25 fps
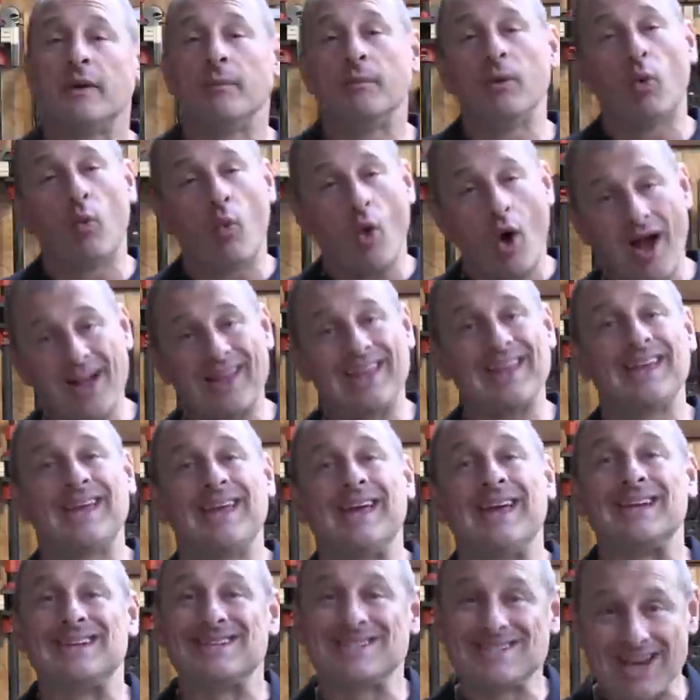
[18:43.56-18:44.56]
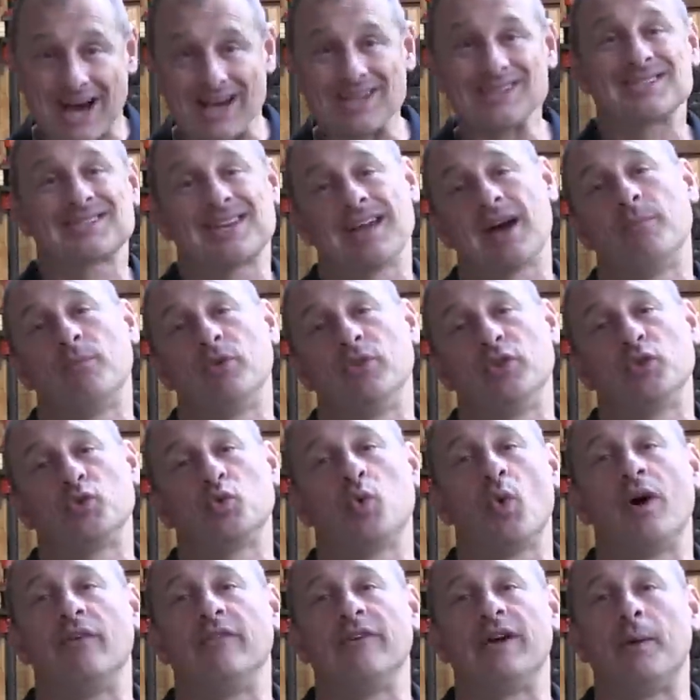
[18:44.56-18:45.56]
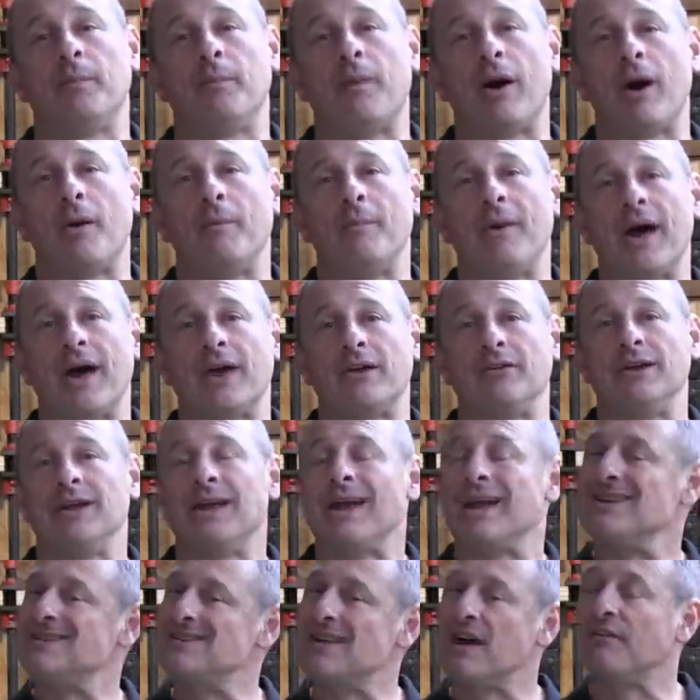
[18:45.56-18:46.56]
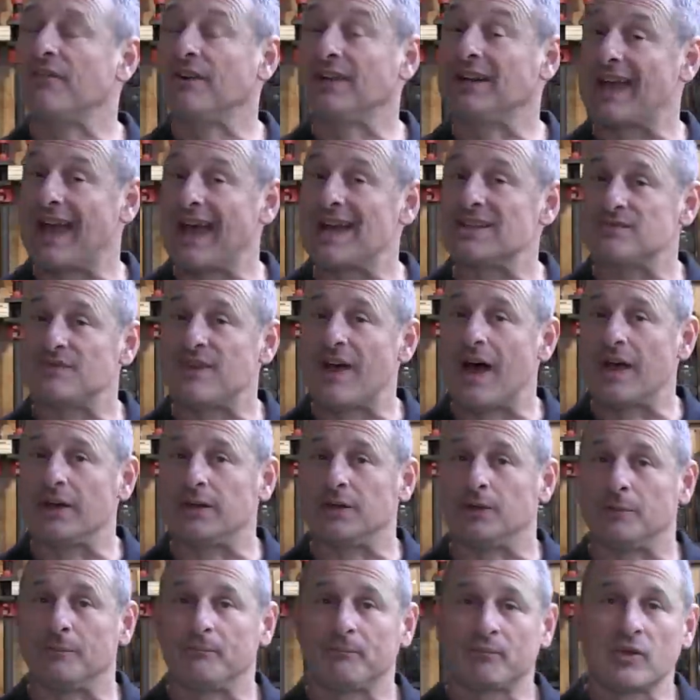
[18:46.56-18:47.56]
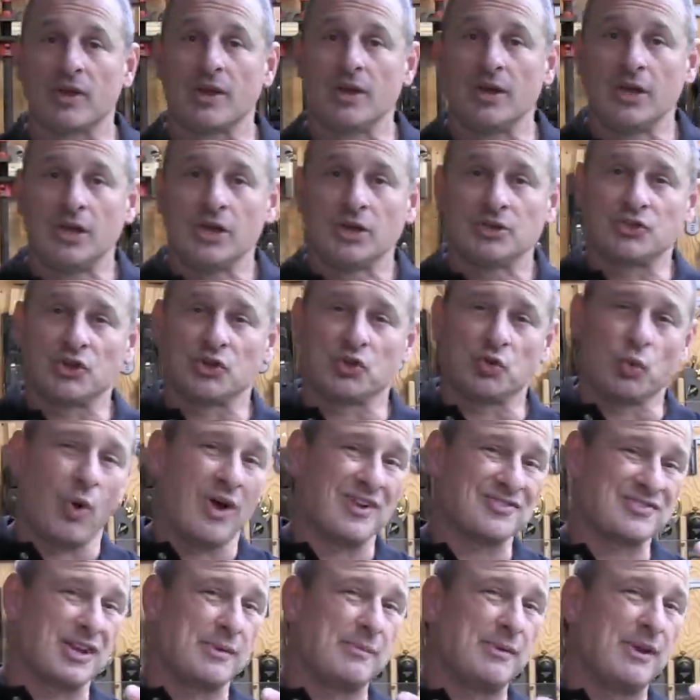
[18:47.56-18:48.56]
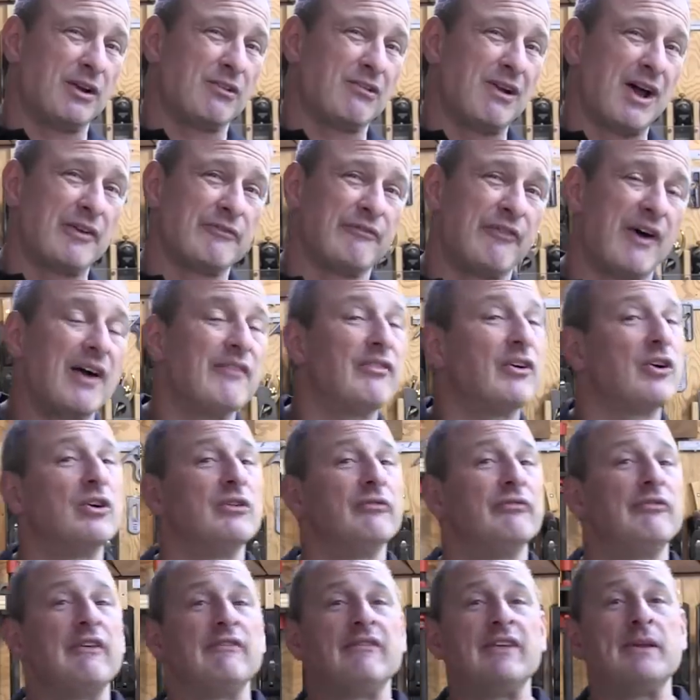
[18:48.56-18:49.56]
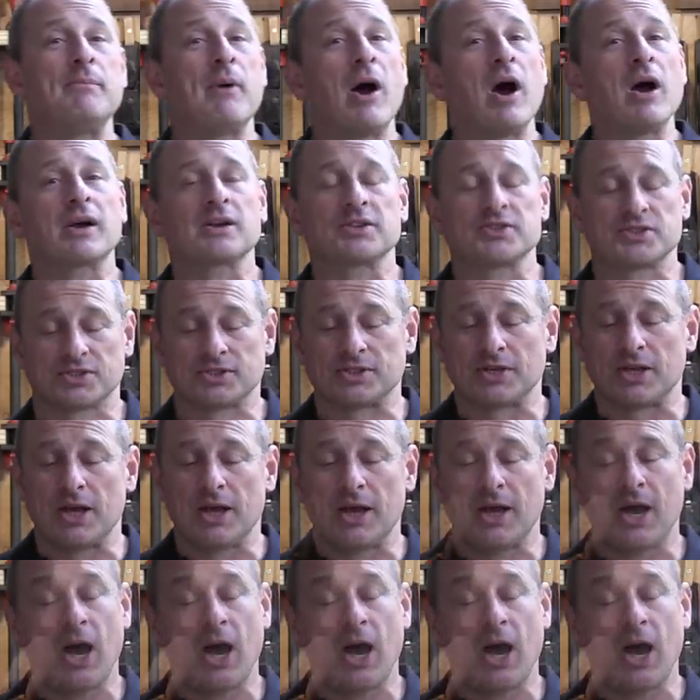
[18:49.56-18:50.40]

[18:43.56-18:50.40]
The Milwaukee kit does come with a 12 amp hour battery and definitely adds value. So DeWalt's gonna be around 550 bucks,